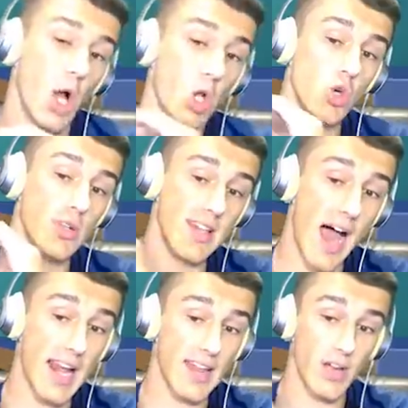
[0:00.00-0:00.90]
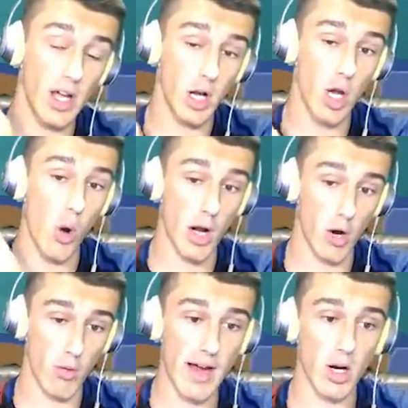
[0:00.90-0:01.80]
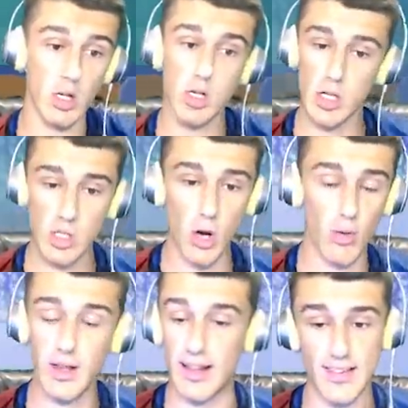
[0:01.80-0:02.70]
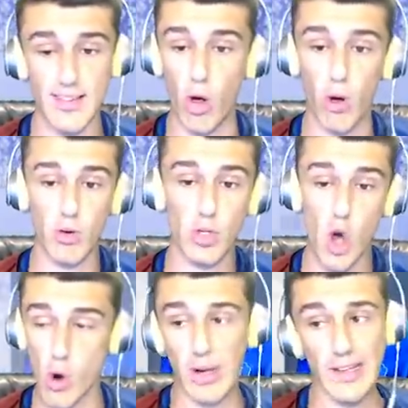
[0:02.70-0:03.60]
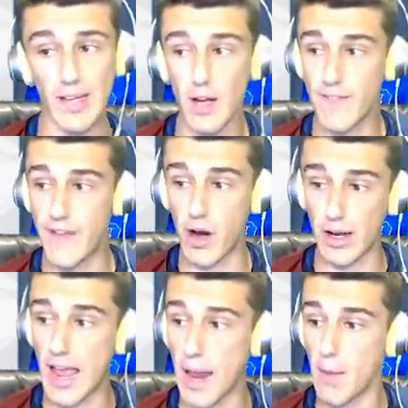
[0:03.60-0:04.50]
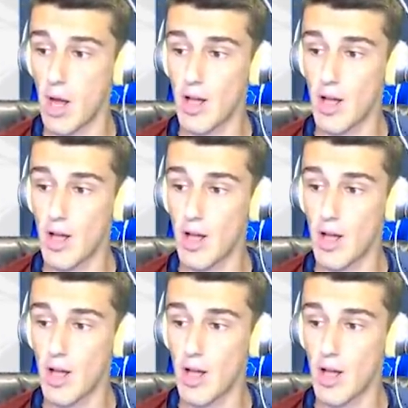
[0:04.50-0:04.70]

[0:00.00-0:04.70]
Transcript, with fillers: So it's not even going to go on our record. So it's still totally fair game.